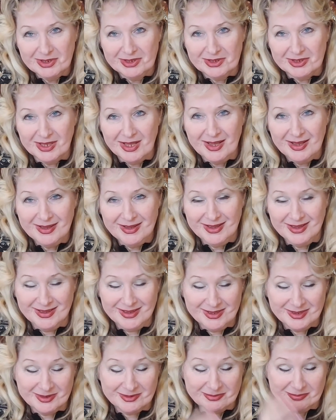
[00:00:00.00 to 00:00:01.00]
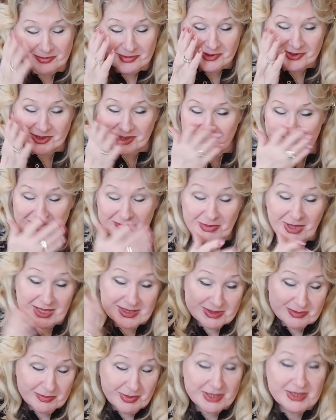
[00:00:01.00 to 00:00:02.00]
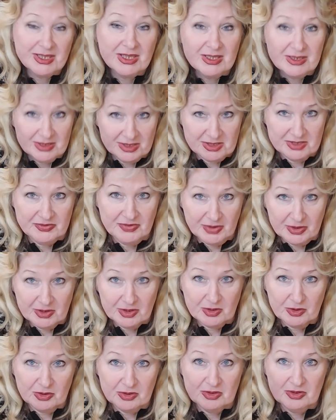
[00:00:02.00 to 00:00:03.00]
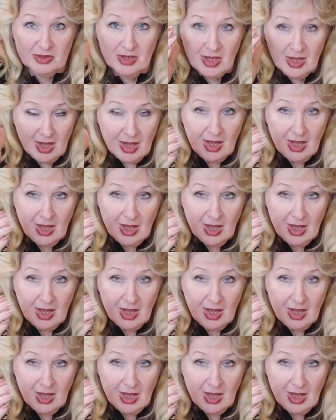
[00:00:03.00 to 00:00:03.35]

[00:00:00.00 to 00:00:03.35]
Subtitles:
and put that mask. But it is very good.